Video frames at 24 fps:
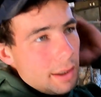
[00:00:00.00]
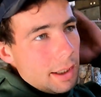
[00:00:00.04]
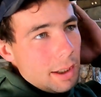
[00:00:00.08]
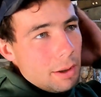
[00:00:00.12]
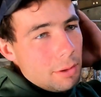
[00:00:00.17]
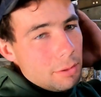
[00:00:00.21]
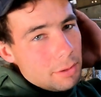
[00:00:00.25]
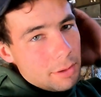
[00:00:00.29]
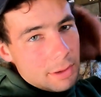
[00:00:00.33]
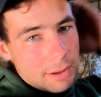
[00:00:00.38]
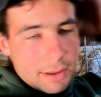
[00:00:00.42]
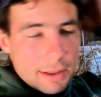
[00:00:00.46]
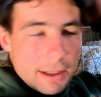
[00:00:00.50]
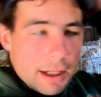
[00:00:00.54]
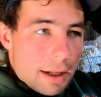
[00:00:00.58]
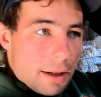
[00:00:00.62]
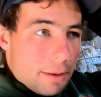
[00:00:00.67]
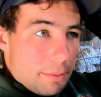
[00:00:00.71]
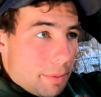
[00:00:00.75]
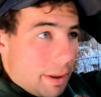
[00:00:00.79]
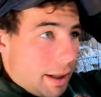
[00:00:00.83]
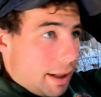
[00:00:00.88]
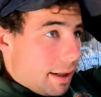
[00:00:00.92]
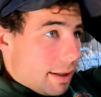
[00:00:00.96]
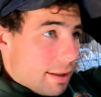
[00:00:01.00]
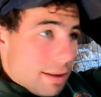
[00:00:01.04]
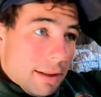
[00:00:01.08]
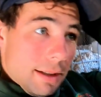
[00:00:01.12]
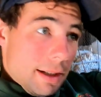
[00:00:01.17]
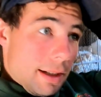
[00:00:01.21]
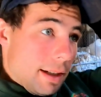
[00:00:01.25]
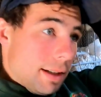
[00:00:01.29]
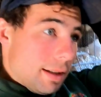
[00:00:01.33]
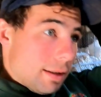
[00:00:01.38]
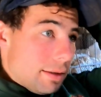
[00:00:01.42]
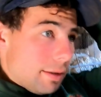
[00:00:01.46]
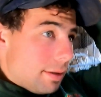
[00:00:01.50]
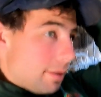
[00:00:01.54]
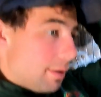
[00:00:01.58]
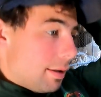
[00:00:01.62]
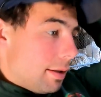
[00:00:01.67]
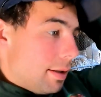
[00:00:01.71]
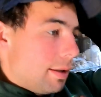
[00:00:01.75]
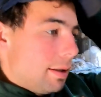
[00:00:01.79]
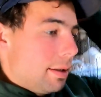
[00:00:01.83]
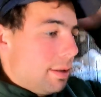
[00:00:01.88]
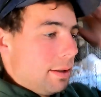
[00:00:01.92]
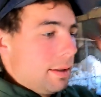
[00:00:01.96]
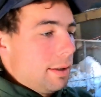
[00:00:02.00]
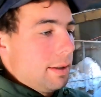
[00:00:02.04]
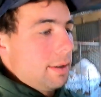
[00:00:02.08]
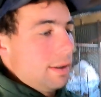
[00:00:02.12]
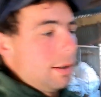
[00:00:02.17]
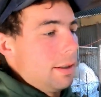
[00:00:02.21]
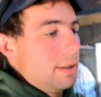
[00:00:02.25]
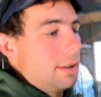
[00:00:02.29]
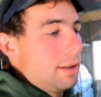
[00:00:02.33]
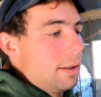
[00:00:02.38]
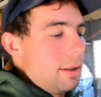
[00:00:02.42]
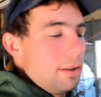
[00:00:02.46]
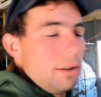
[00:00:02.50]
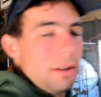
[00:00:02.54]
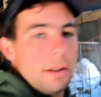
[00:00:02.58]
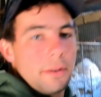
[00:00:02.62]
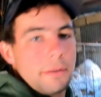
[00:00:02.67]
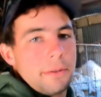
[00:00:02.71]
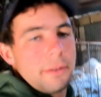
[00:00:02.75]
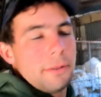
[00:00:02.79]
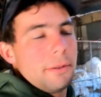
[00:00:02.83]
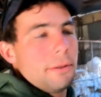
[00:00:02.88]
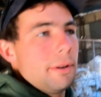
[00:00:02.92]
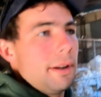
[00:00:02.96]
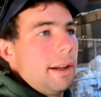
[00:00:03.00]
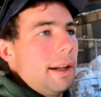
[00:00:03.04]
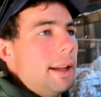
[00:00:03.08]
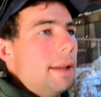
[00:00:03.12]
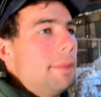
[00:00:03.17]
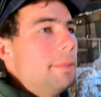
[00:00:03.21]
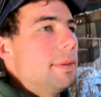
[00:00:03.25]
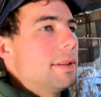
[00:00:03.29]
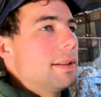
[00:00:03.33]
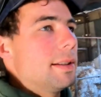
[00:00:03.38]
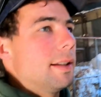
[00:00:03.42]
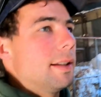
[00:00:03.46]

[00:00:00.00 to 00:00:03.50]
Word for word: Hilden stud at Bannister. Uh, two different rams.